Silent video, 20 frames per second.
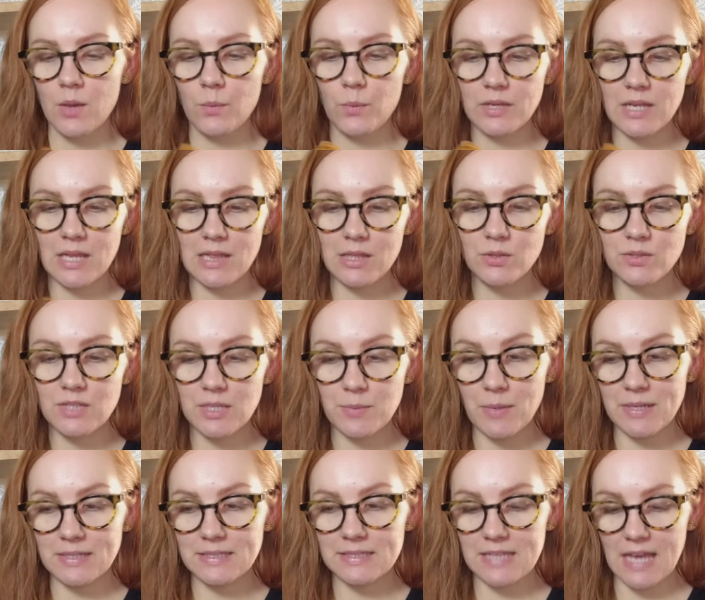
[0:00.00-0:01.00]
when I looked
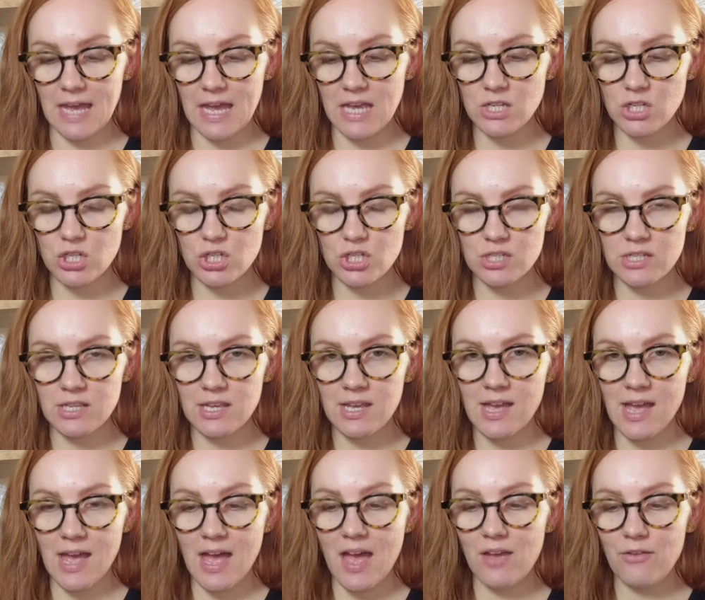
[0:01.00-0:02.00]
in my stash,
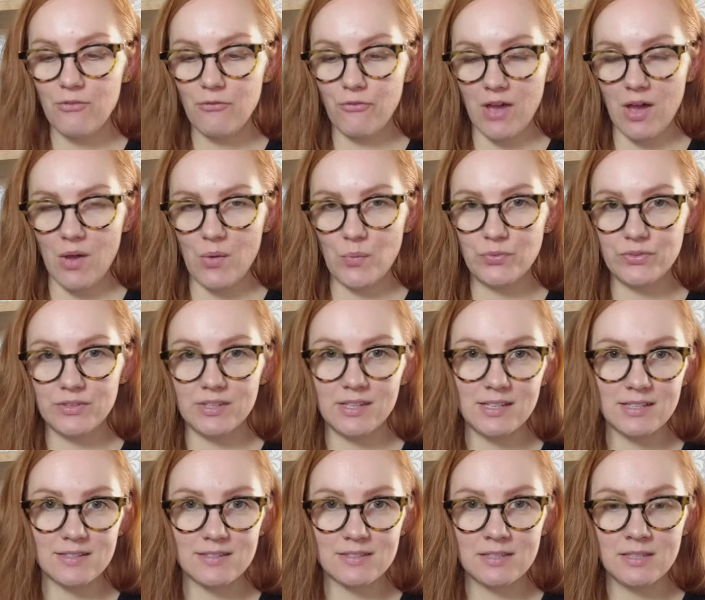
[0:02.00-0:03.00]
I found
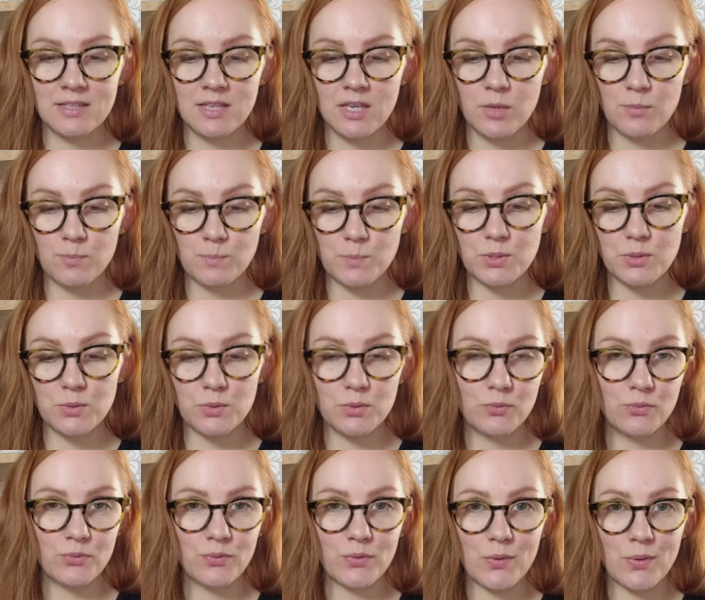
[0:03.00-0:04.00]
this
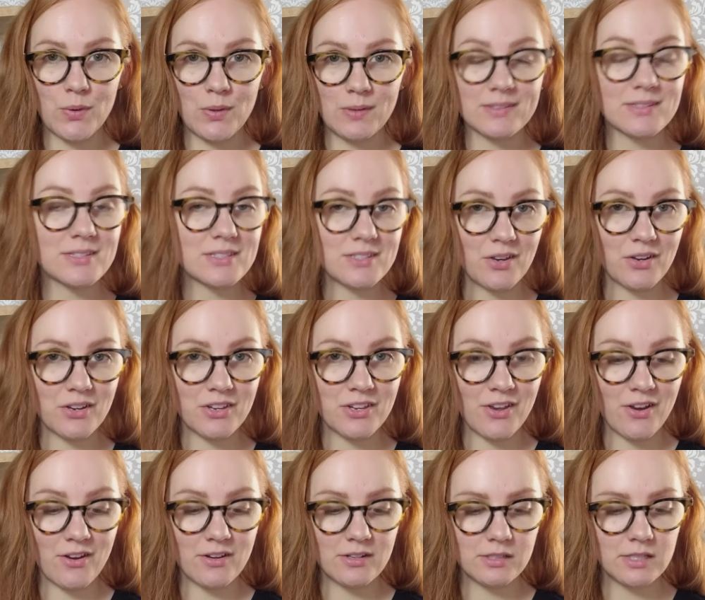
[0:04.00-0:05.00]
beautiful sock
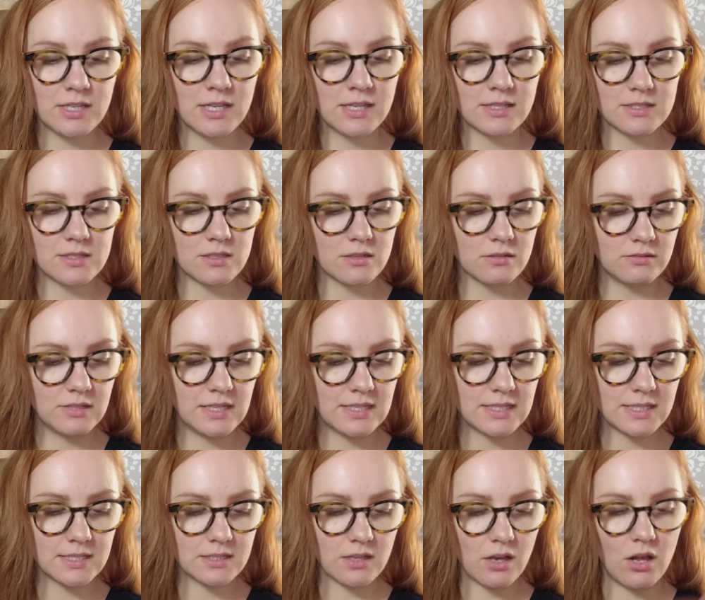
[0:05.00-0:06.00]
yarn. So
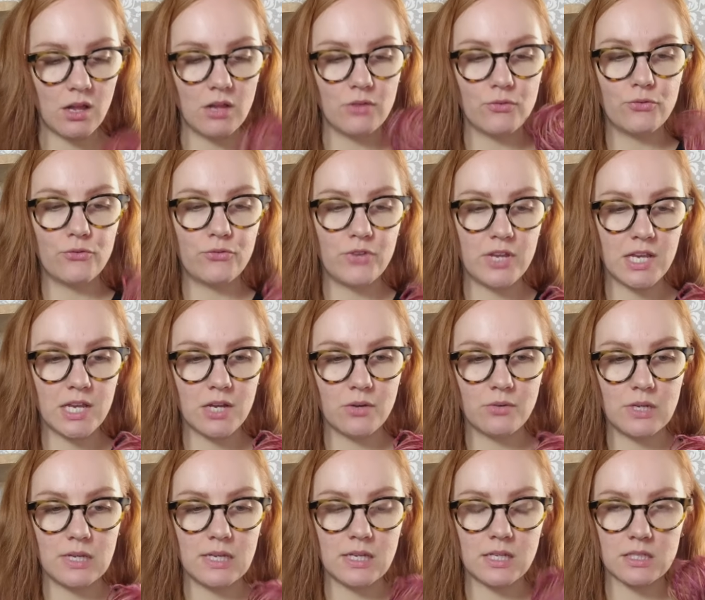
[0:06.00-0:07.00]
this is all
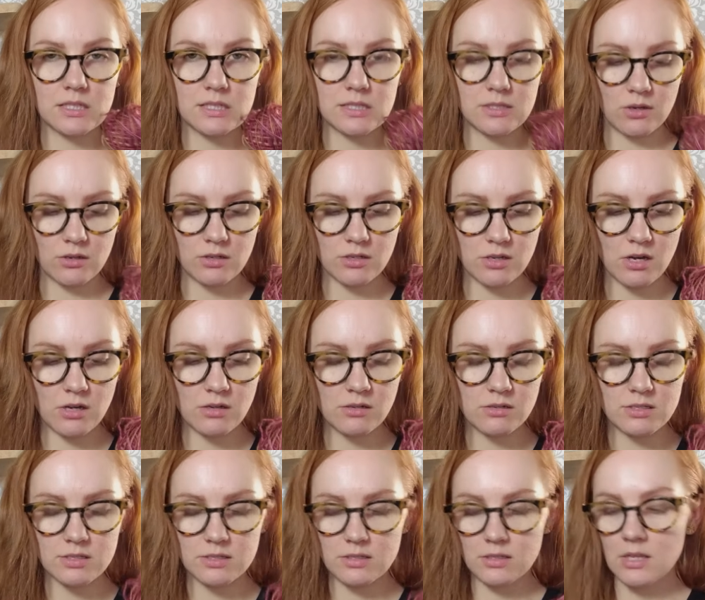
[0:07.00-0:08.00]
fingering sock
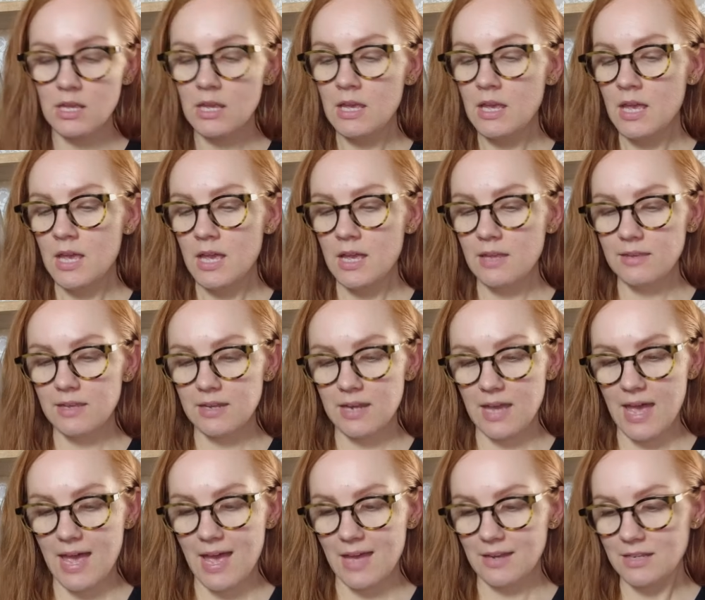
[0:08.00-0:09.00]
yarns that
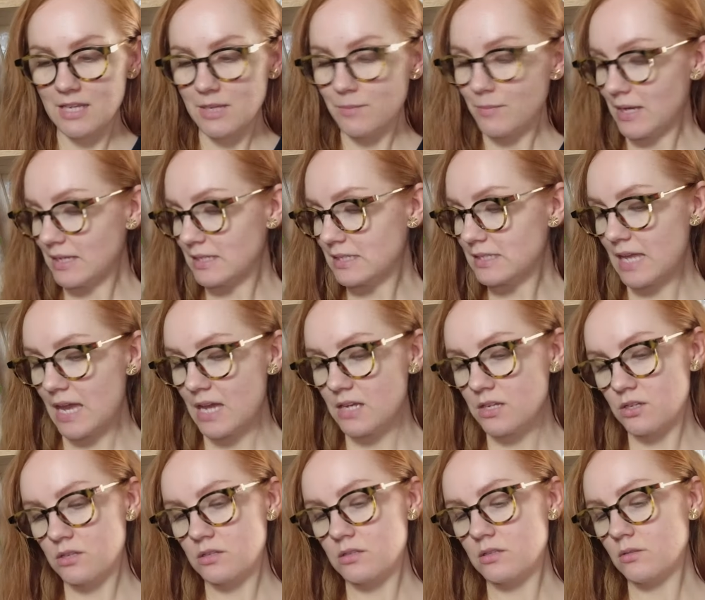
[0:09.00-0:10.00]
I had in my
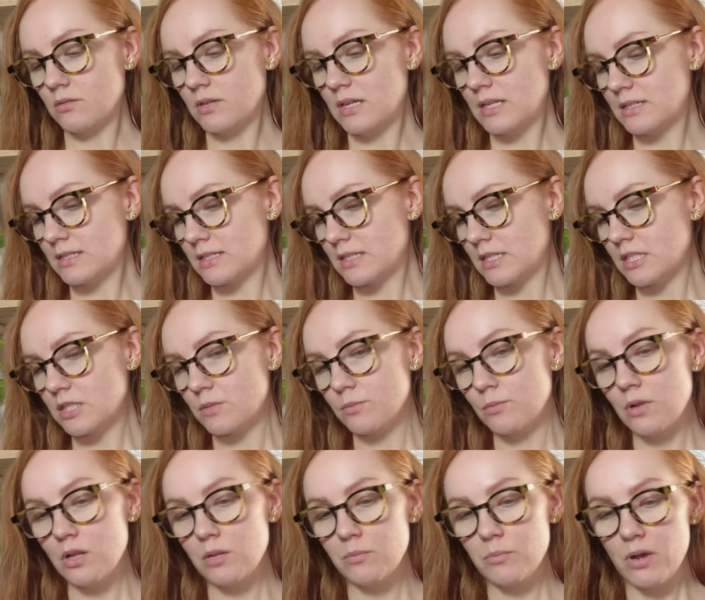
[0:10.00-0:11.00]
stash. So it's
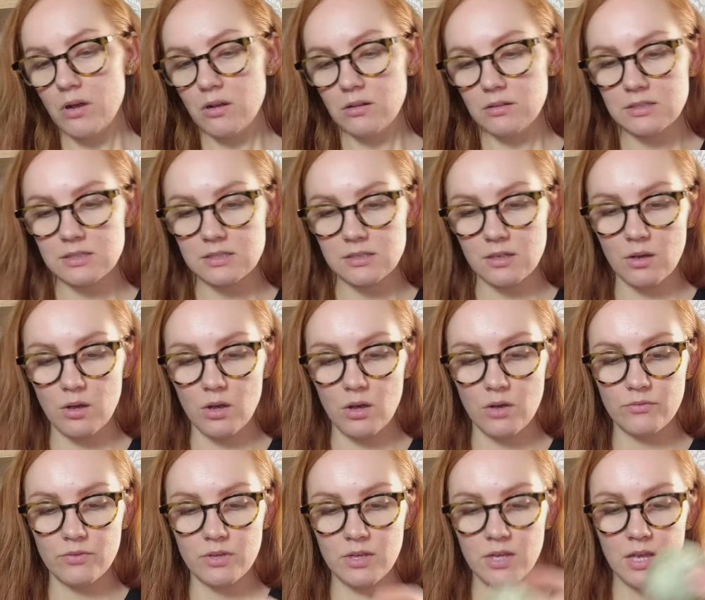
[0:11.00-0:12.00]
small balls
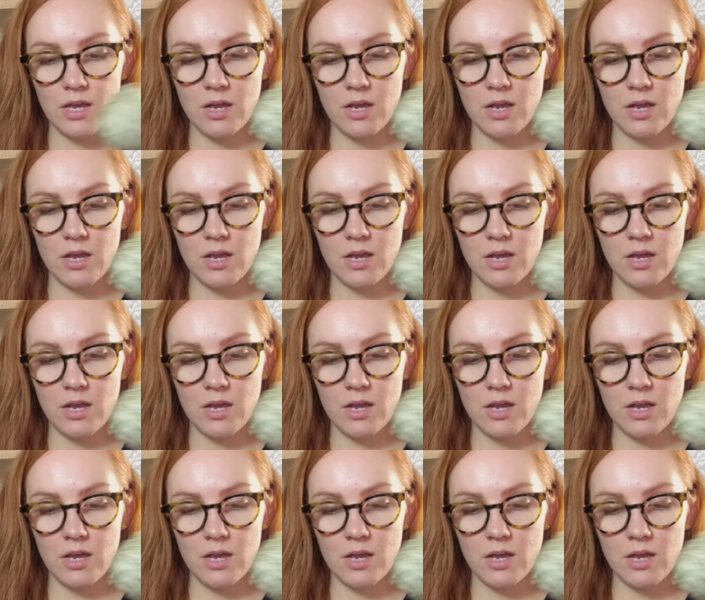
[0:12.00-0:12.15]
of